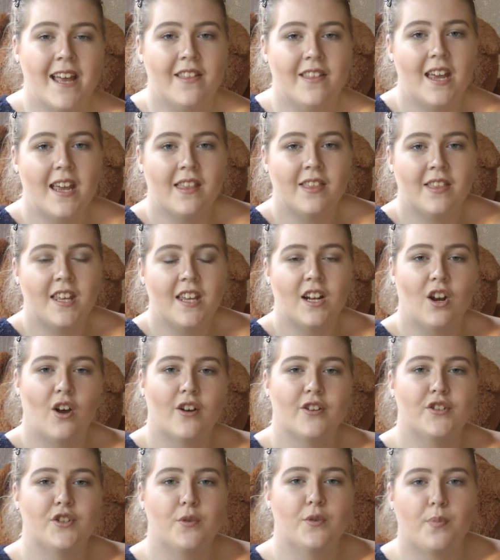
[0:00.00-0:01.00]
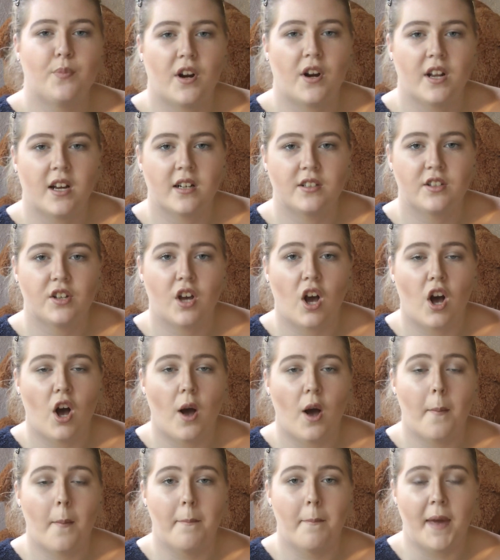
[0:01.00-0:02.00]
Then the last two products
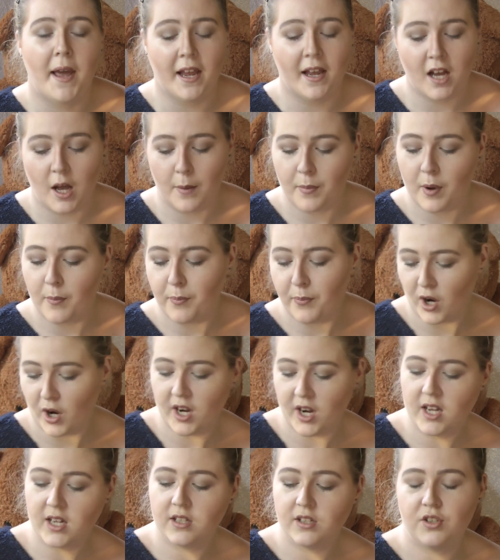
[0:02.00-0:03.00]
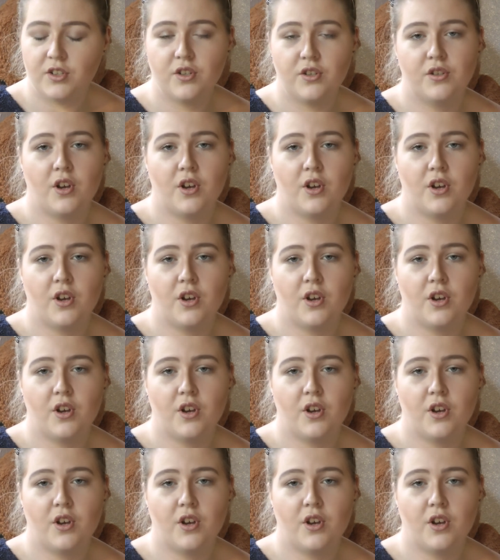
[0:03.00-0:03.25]
are makeup products.